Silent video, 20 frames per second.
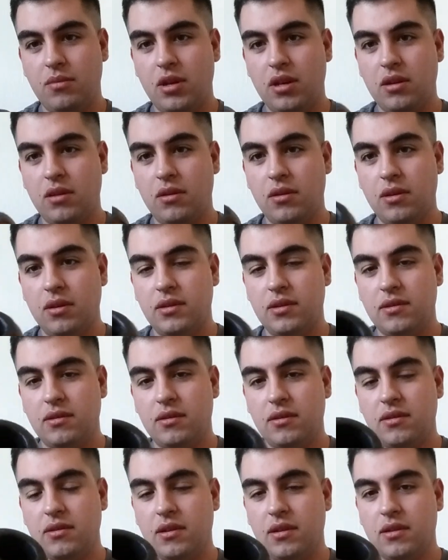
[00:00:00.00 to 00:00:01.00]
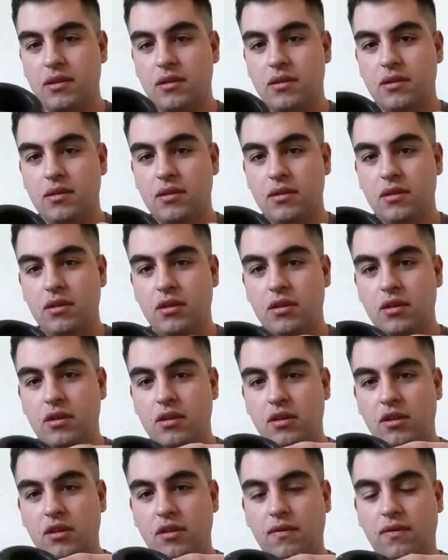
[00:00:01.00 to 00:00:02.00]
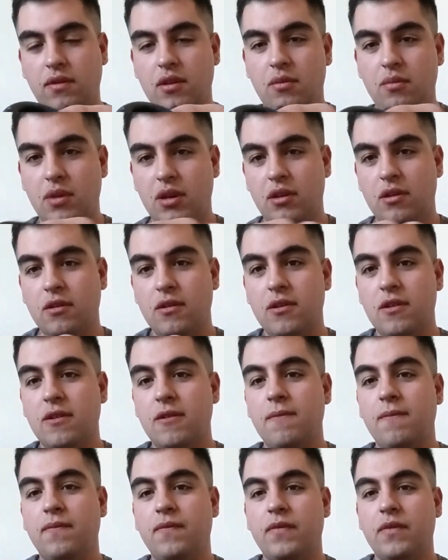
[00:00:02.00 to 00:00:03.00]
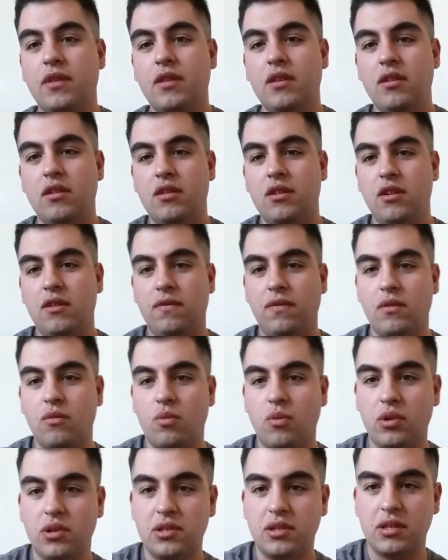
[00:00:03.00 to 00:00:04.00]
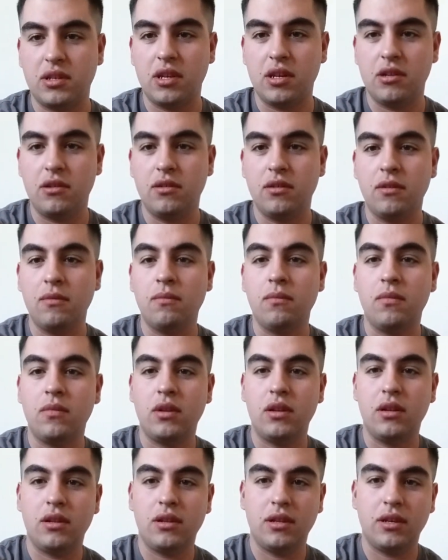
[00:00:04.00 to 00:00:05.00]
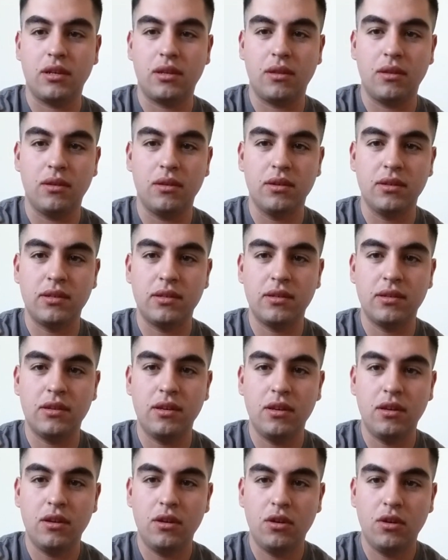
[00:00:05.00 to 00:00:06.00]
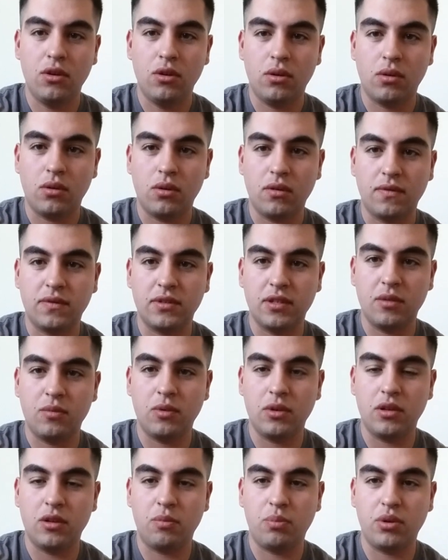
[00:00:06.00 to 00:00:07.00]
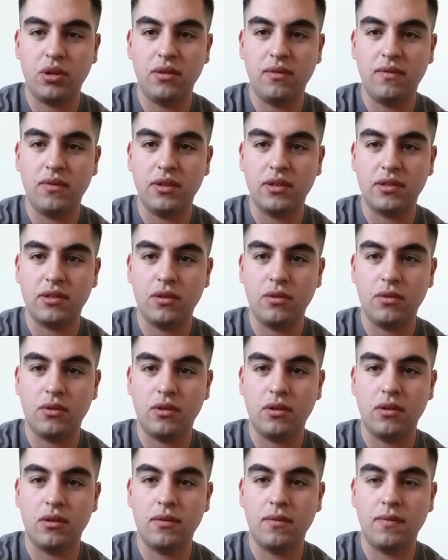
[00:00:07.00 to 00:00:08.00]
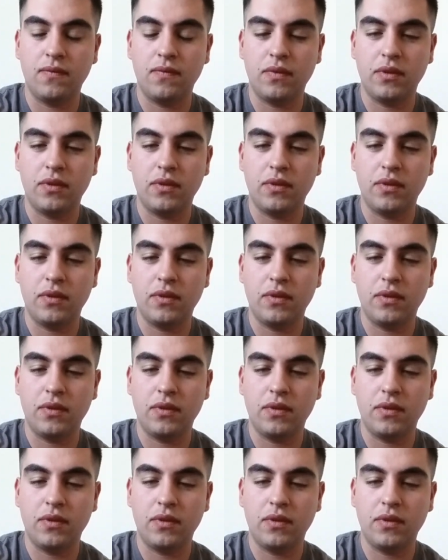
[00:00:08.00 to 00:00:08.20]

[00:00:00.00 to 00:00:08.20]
made this design, if they rusticated them like this, or if a previous owner,